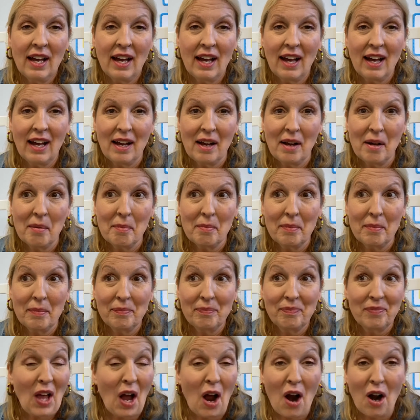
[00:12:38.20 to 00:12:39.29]
uh,
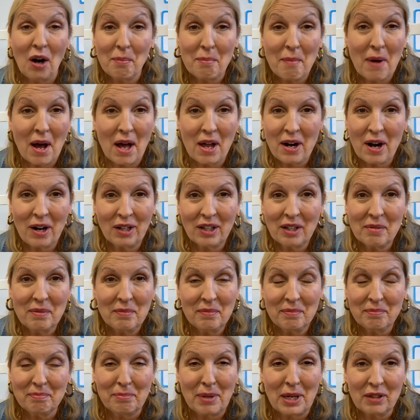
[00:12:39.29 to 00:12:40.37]
our monarch
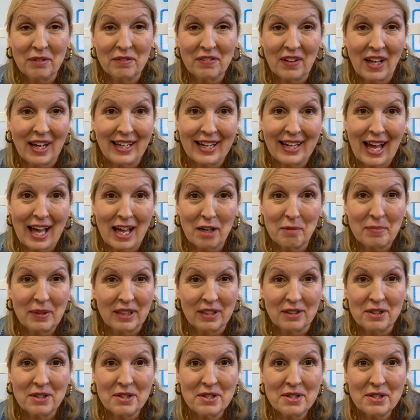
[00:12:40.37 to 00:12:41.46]
butterfly
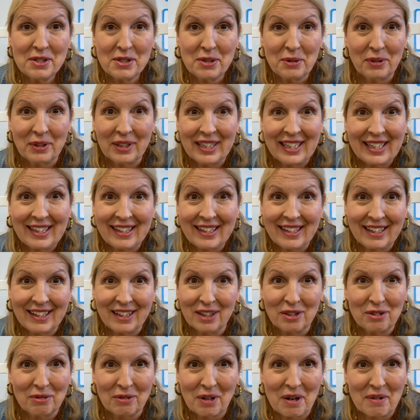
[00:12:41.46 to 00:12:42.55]
caterpillars who are eating and
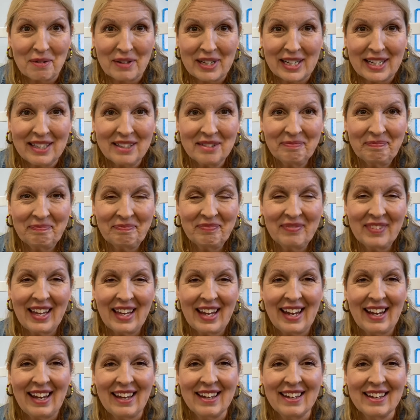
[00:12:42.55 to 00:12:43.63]
growing
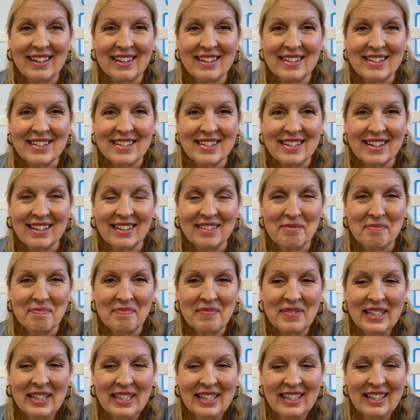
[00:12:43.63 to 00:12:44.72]
and um,
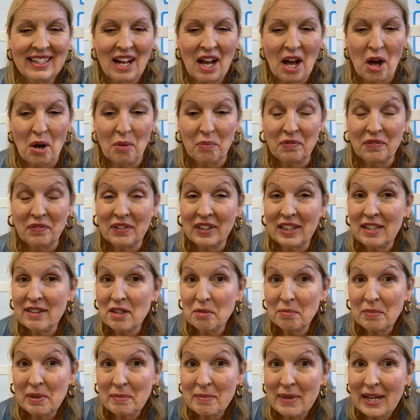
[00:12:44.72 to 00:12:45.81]
hopefully they'll
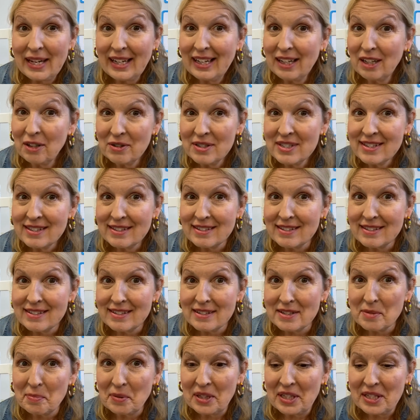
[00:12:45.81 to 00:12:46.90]
be making
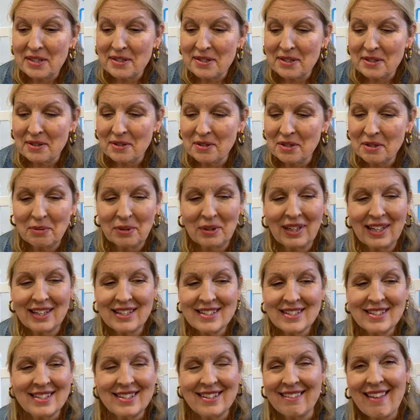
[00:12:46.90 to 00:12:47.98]
chrysalises pretty soon and we'll get
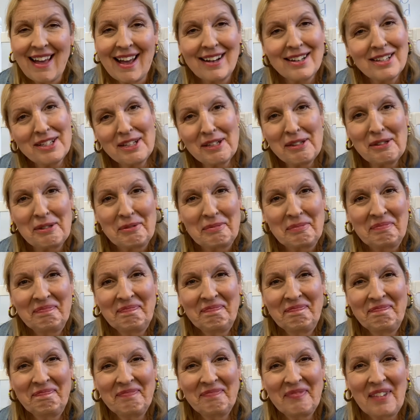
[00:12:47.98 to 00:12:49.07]
to see that too.
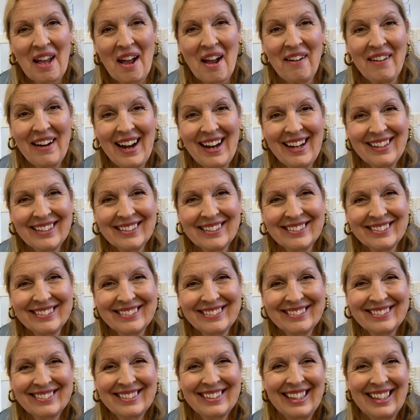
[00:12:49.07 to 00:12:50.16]
All right.
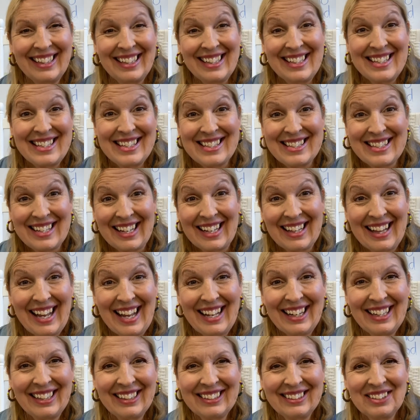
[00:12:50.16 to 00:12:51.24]
See you
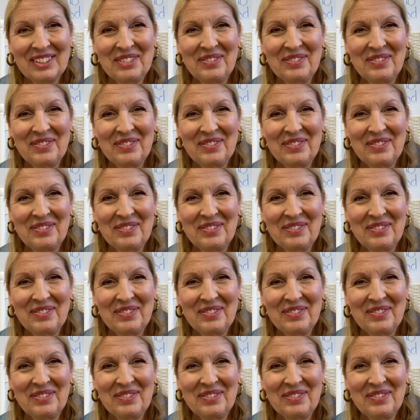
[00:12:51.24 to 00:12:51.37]
later.